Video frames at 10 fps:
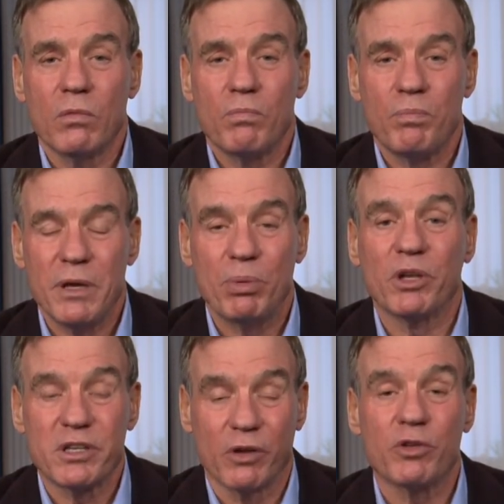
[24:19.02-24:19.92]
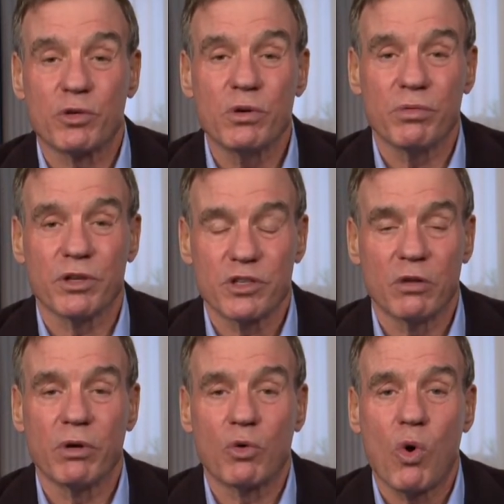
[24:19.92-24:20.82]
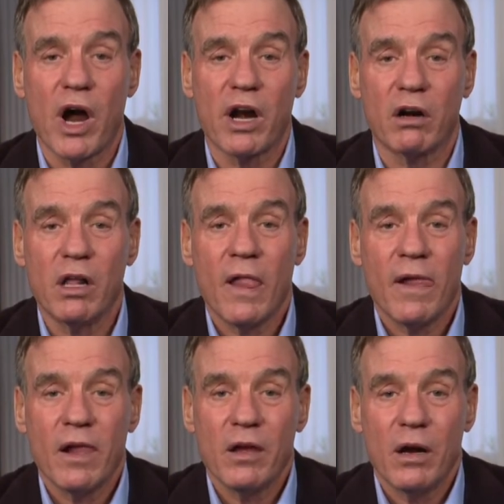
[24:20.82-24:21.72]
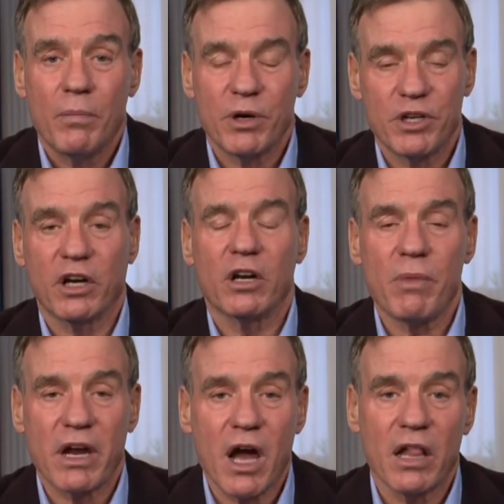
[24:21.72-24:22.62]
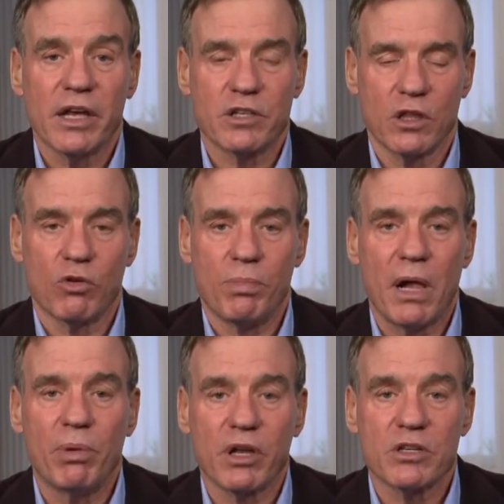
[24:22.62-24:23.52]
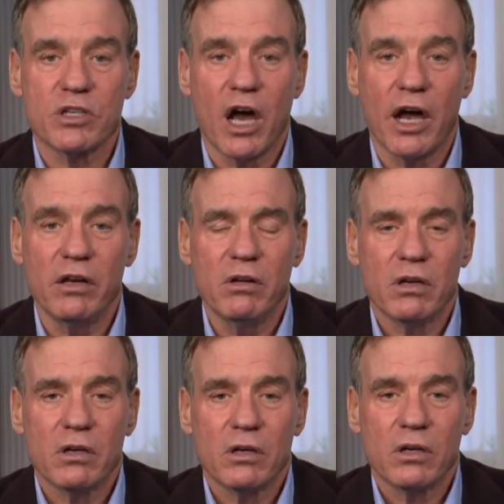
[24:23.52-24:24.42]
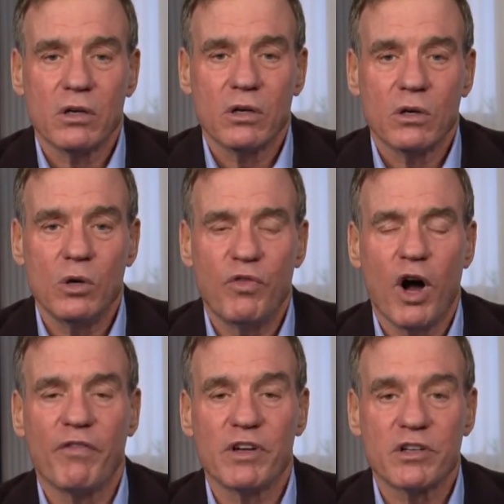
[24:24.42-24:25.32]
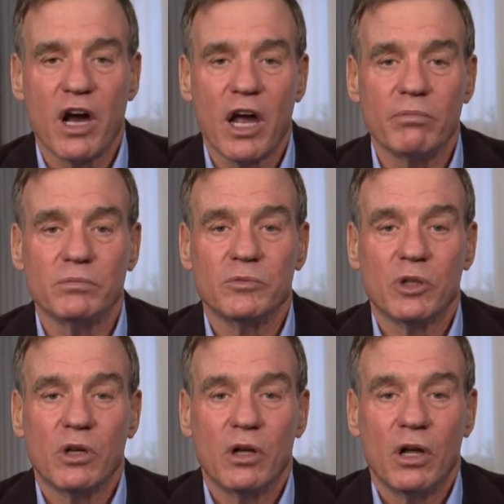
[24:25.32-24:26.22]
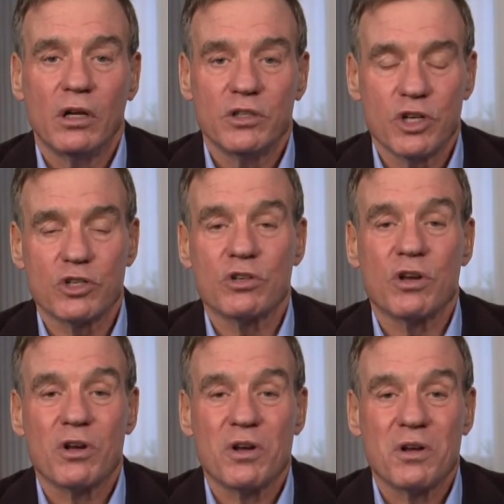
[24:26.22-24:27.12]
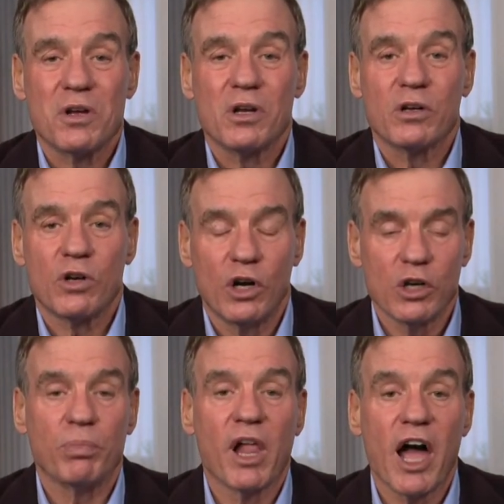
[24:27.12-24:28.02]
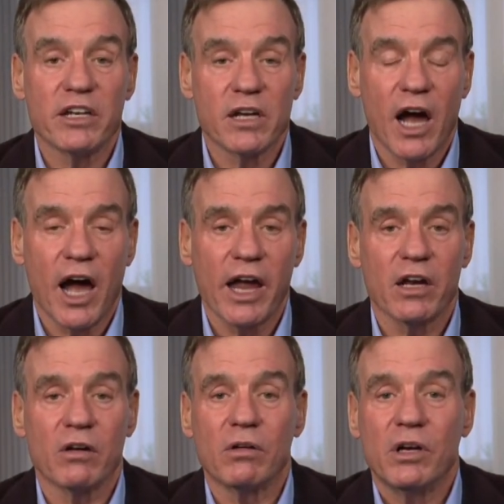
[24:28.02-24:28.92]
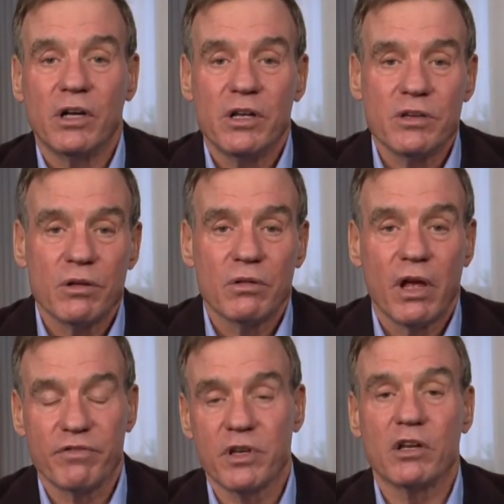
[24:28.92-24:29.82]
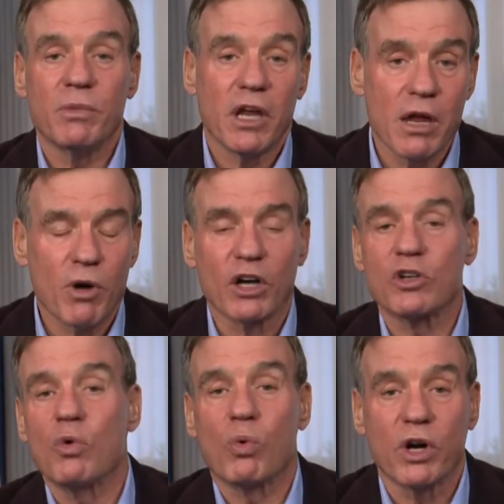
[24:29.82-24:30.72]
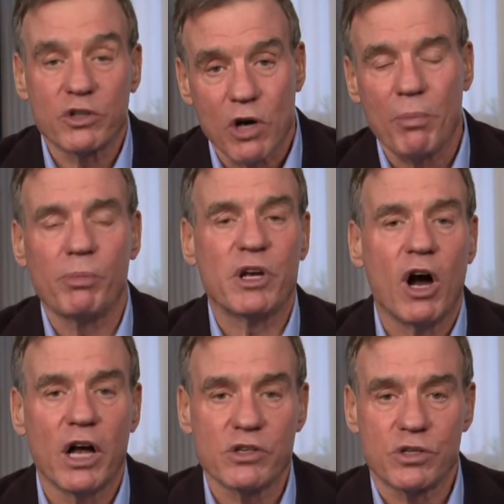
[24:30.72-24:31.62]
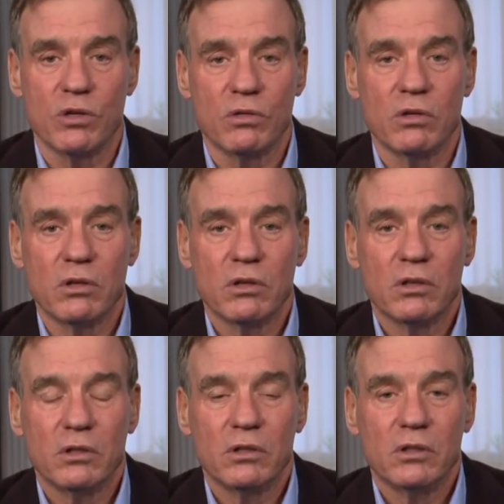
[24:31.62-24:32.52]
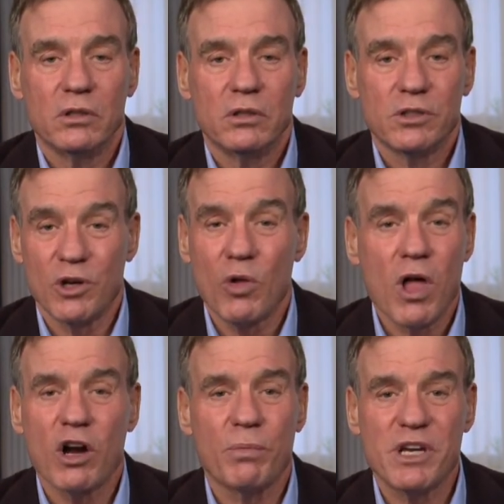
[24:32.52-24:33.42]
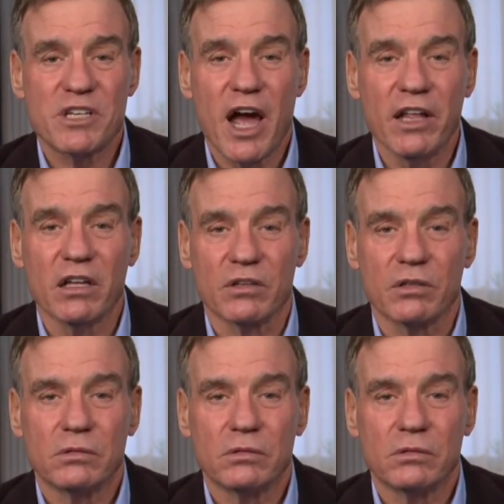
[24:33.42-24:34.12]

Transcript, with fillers: people to tell the truth. It's going to require, particularly my colleagues on the Republican side, who've oftentimes just turned a blind eye or have said to me, hey, Mark, don't worry, Trump will be gone soon, to no longer be silent.